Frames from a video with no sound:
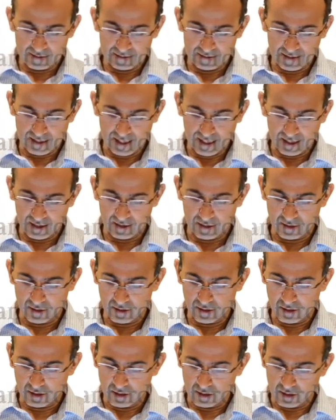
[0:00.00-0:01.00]
ten,
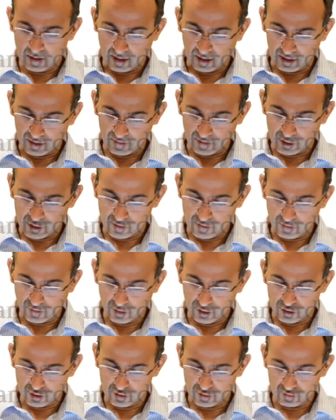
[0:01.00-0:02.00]
the activation
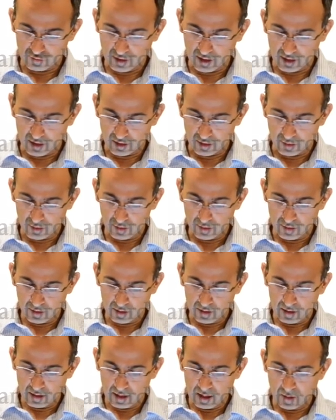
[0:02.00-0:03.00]
function ReLU,
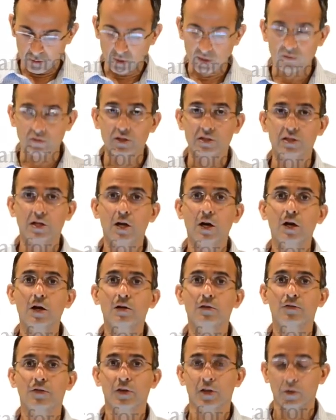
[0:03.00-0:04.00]
it will
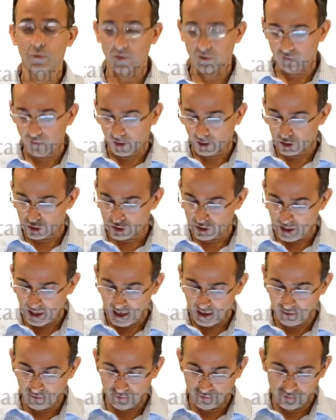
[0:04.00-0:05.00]
return for you a function
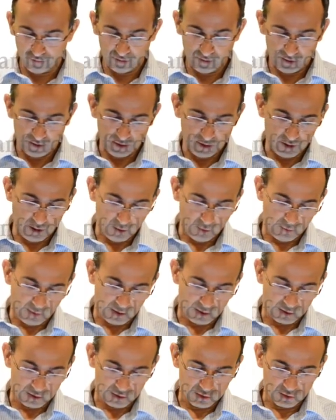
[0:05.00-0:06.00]
f. We
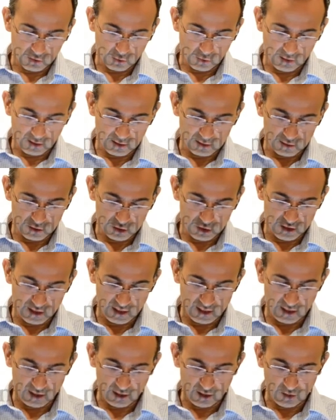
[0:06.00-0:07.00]
could just call it
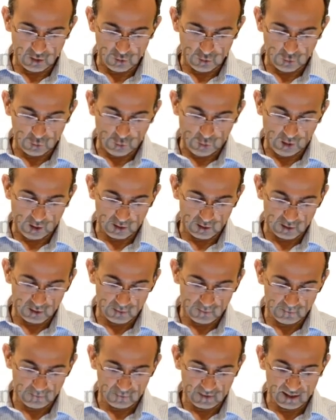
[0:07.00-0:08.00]
g one
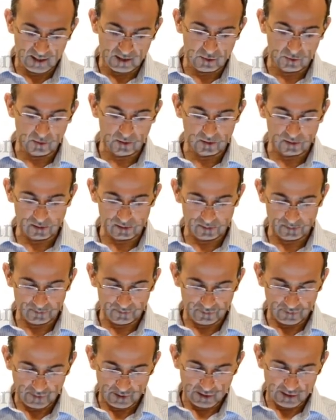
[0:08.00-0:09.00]
equals.
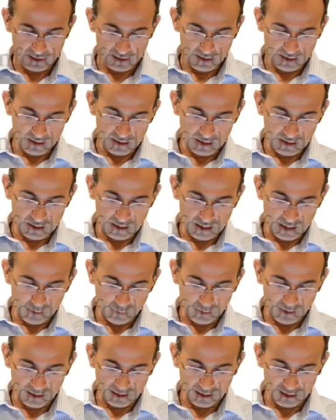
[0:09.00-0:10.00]
And then
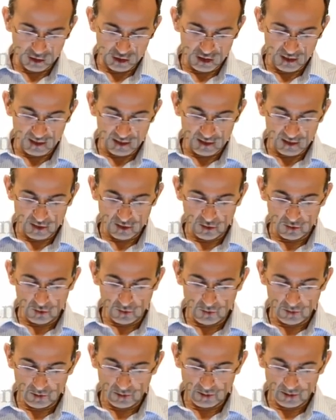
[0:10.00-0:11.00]
we'll get g
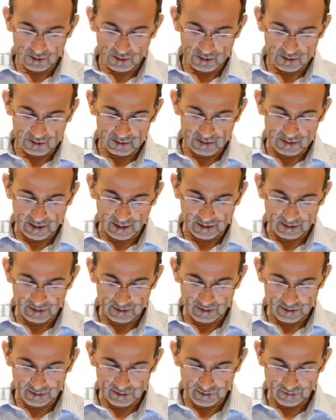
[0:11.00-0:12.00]
two is
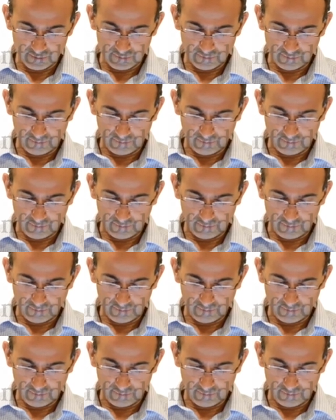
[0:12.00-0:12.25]
dense